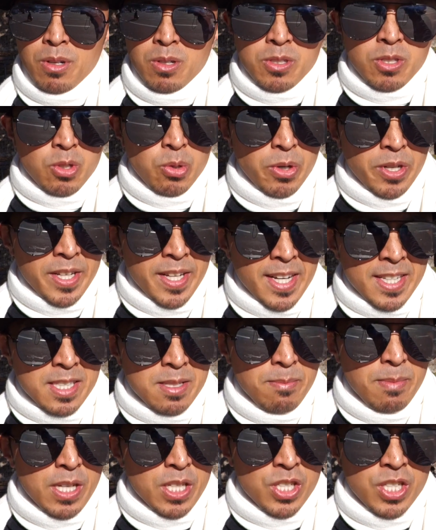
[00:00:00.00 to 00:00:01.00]
Thrones touring
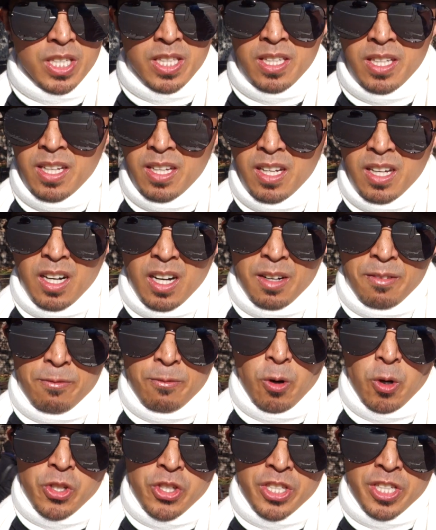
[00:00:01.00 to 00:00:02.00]
exhibition
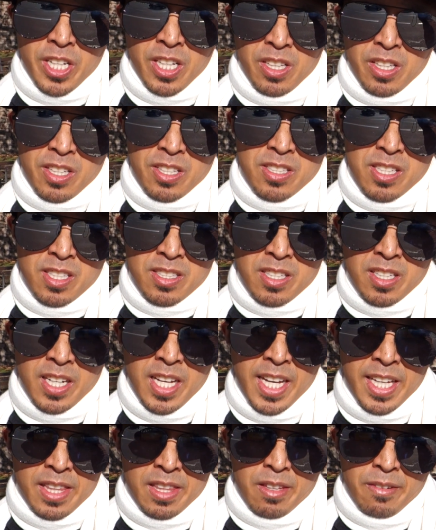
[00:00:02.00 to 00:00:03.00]
unfortunately, season
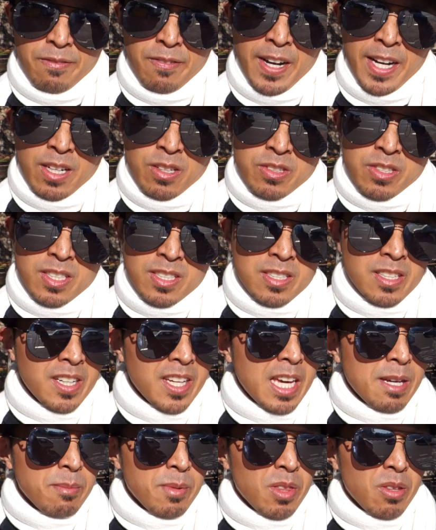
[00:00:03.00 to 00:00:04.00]
eight, the final season
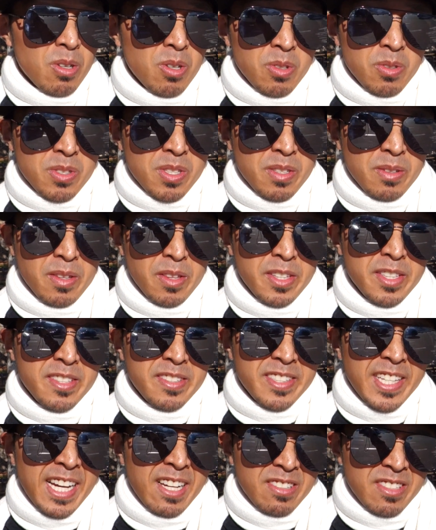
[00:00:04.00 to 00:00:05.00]
of Game of Thrones,
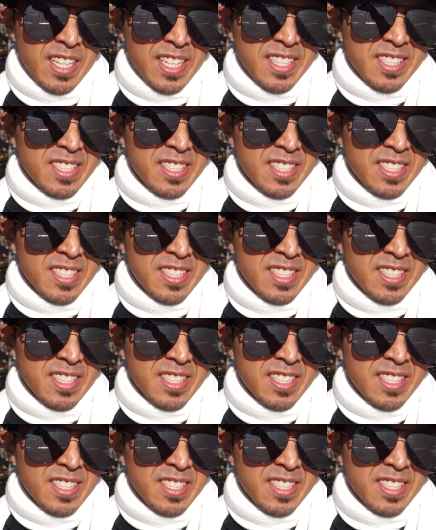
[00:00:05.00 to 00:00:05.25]
sounds like